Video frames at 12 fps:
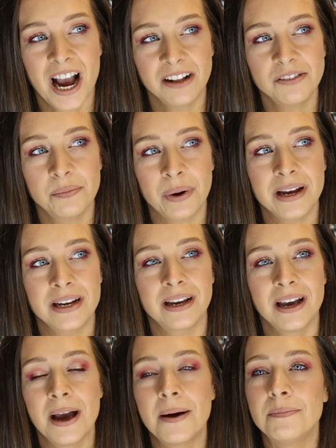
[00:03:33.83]
I love
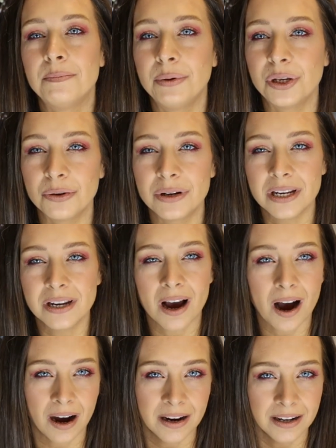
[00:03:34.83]
buying beauty
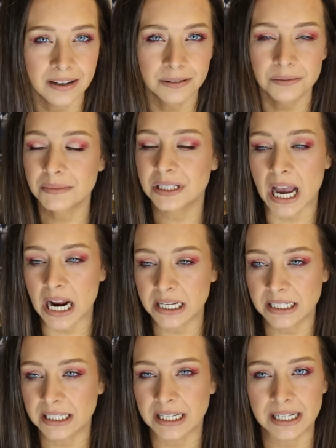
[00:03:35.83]
items
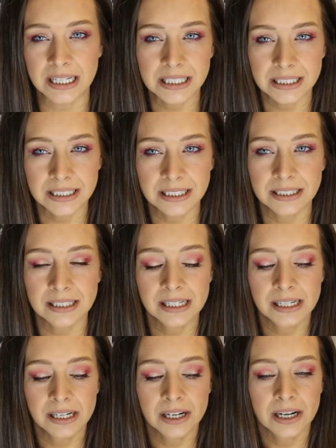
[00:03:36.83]
as it is,
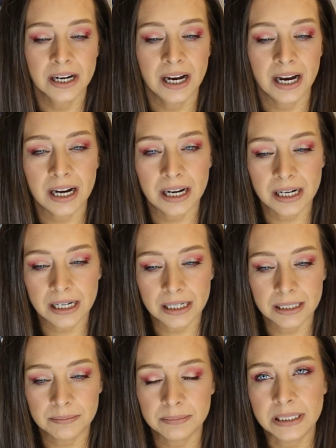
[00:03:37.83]

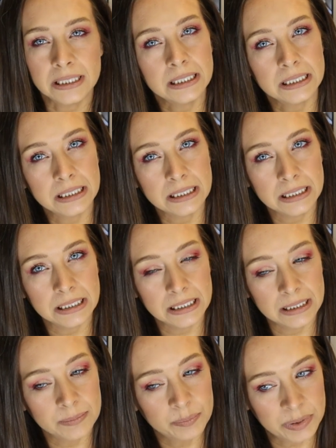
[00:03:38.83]
uh, but
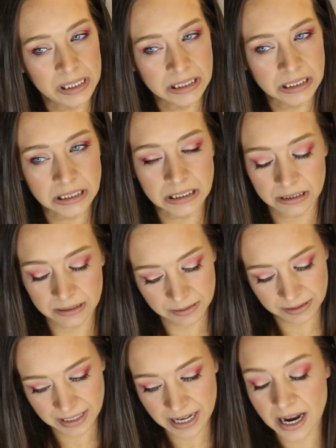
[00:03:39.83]
brushes
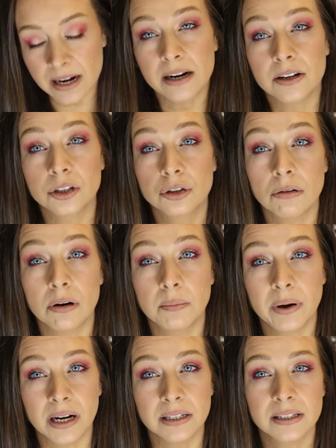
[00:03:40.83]
are, they got out of control,
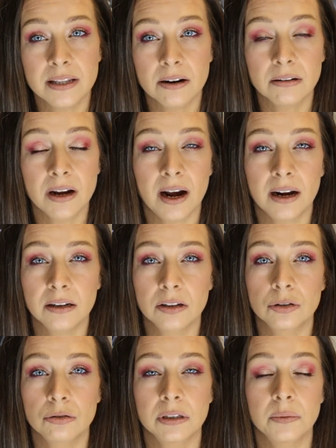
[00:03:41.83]
but they are not out of
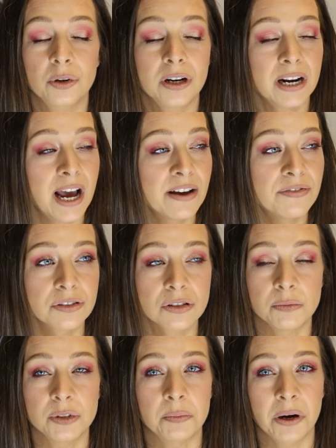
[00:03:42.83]
control anymore and I feel
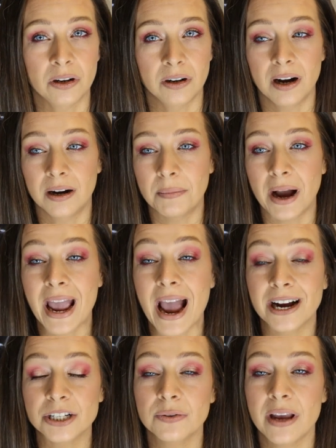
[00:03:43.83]
so much better. Um, I
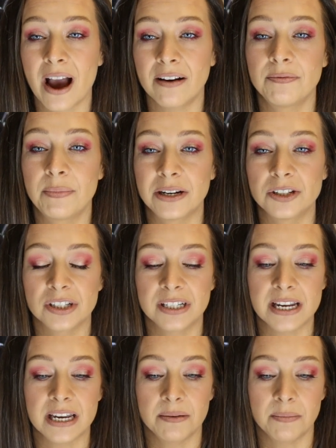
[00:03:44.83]
actually have been just
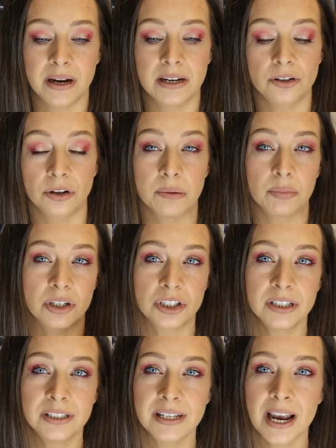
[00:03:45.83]
taking my dirty
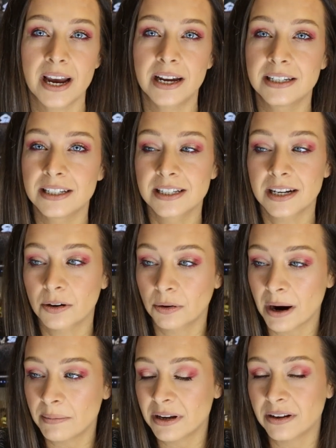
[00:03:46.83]
brushes and
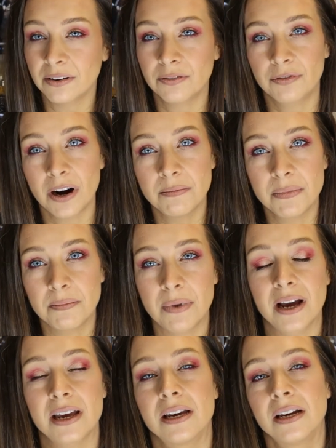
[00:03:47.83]
grabbing from
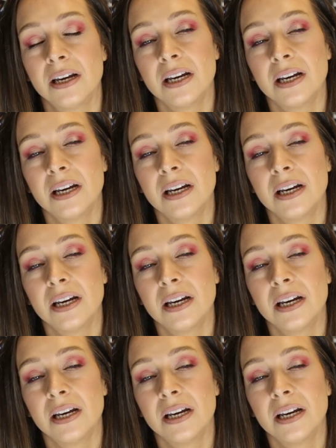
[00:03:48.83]
my